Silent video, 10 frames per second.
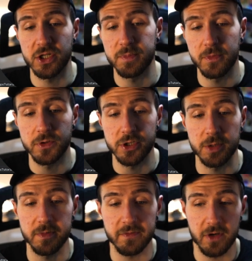on
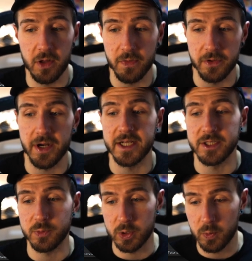top of London
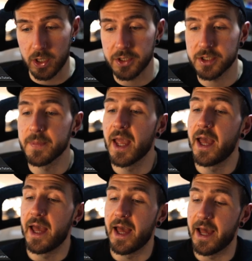as we want.
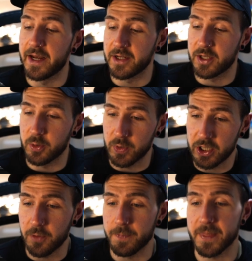And here we
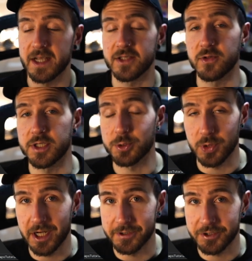go. As soon as we
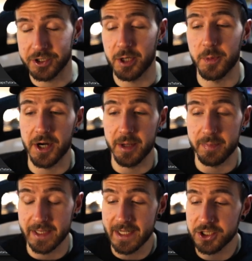launch our
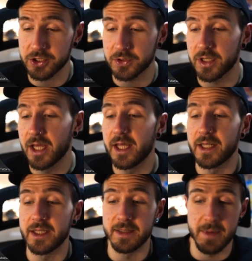application,
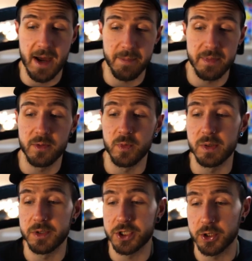the map
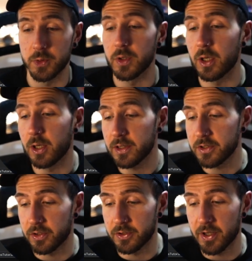will show
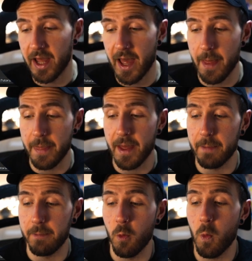London and a
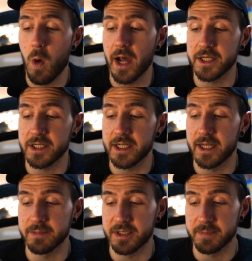white
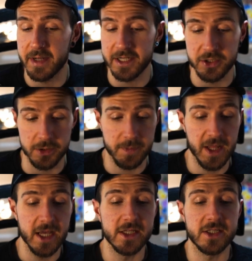empty button.
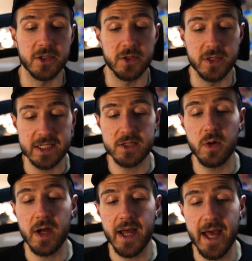So let's
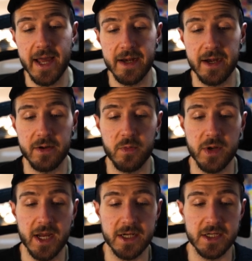go ahead and
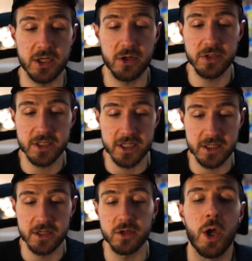create the
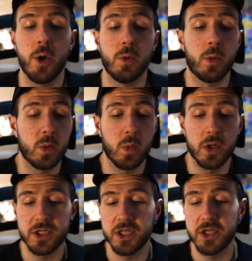content. What we
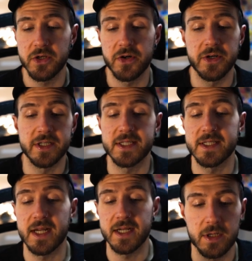want here
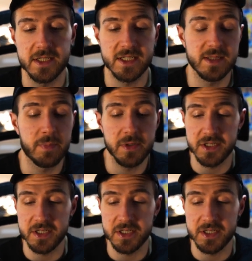is a simple